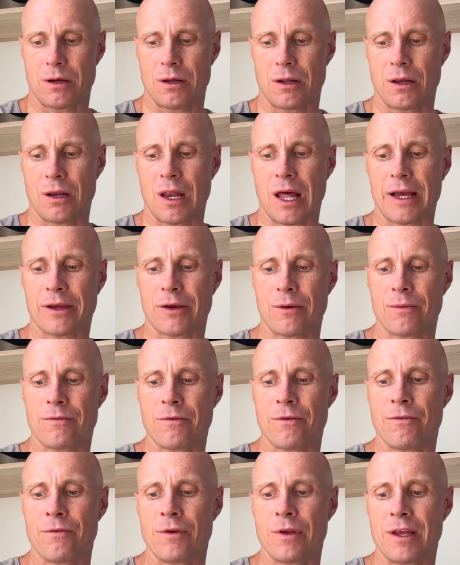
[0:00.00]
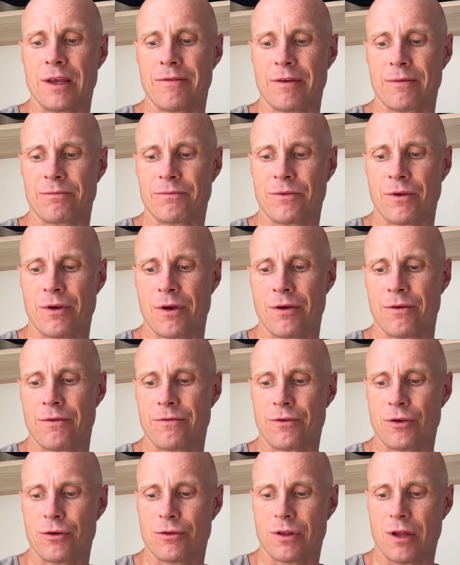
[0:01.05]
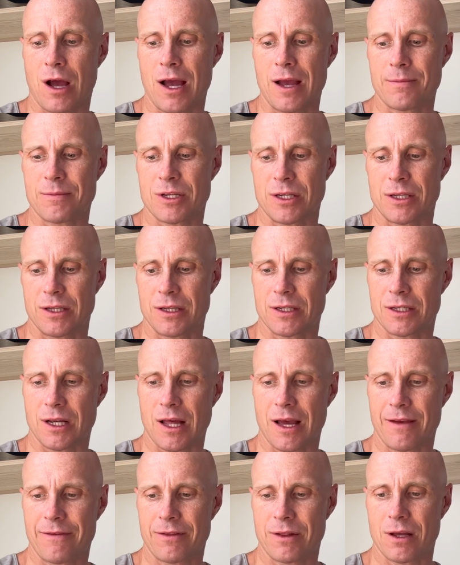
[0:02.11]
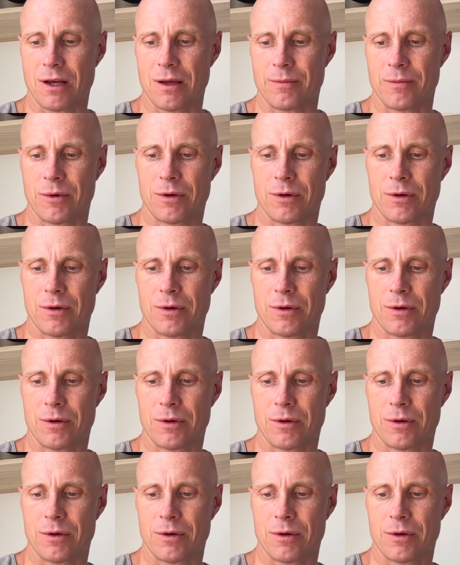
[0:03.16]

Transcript: a few times in this lifetime.